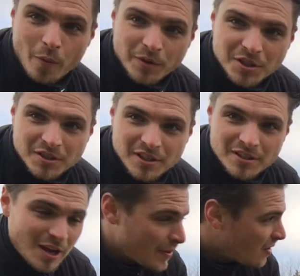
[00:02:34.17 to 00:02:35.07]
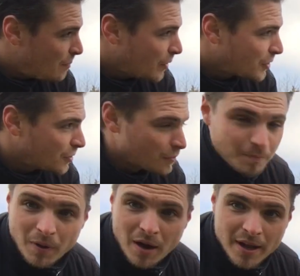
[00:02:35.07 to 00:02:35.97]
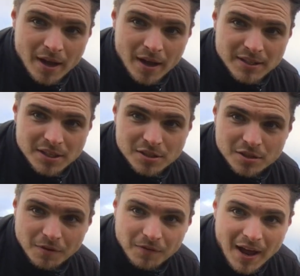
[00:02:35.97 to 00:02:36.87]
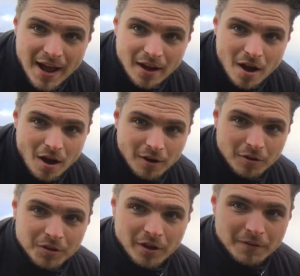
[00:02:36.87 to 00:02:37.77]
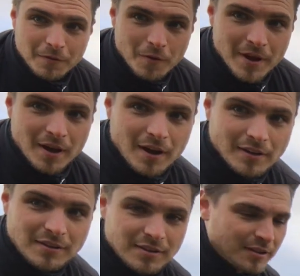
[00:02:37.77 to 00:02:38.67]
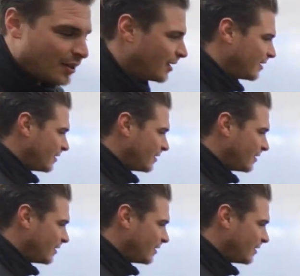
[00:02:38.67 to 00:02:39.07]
We're just in the semi. I've bushed my distance to the flag. I've got 94 yards.